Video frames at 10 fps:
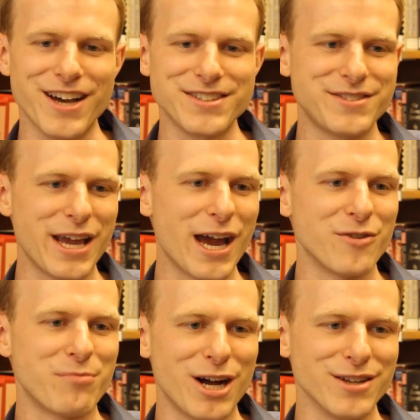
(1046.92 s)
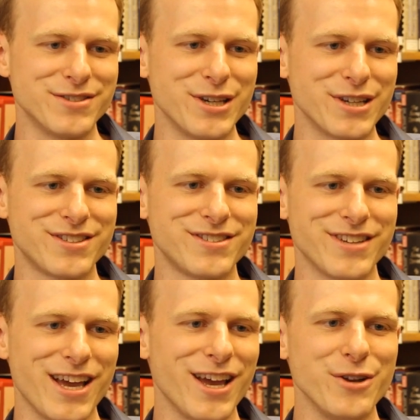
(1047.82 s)
stay out of politics
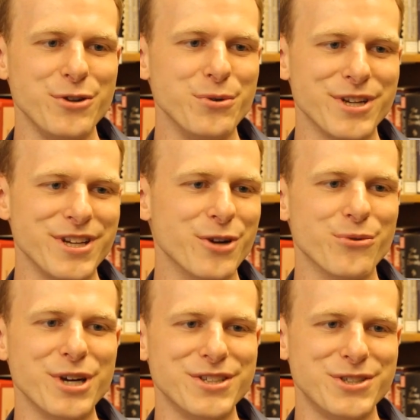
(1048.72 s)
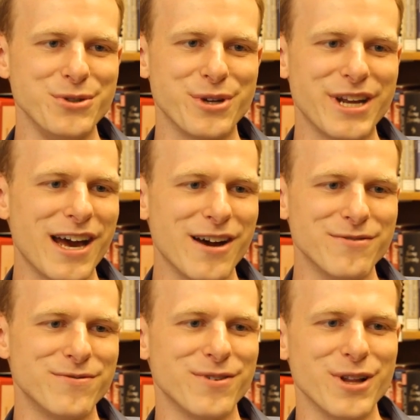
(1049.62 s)
and you can get rich. You can
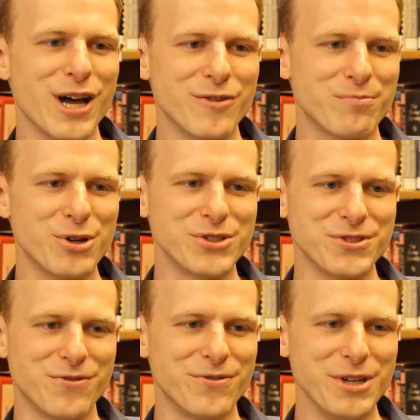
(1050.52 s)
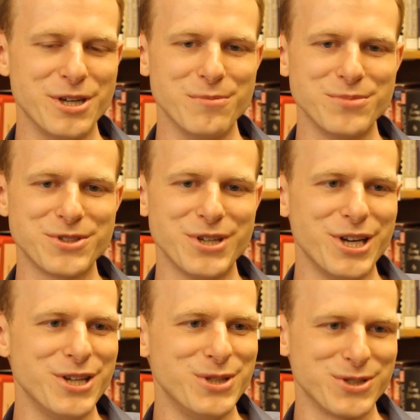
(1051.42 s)
have a lot of personal freedoms.
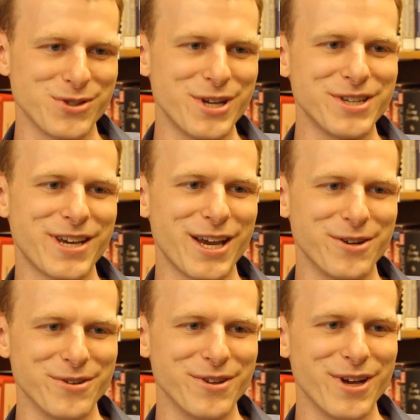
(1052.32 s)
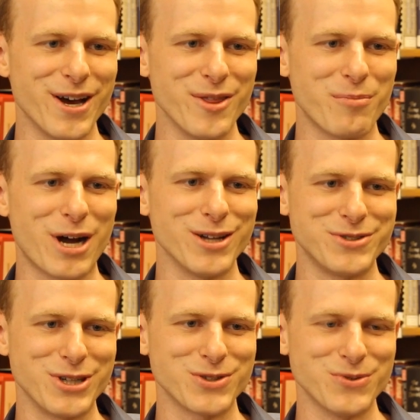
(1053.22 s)
Just let us handle the
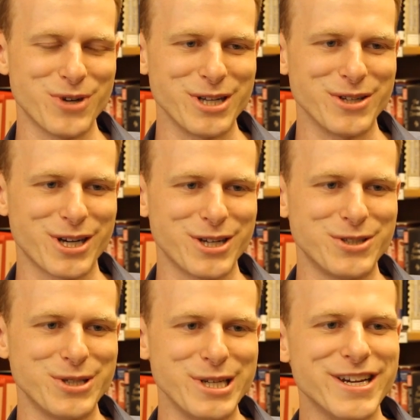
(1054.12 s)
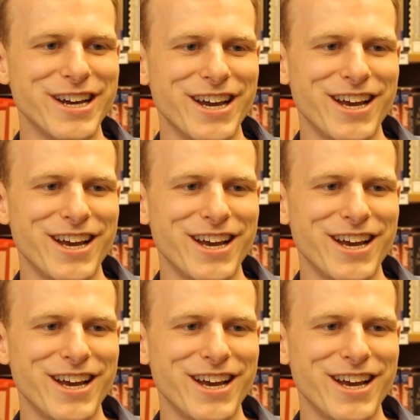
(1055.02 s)
politics and running the country.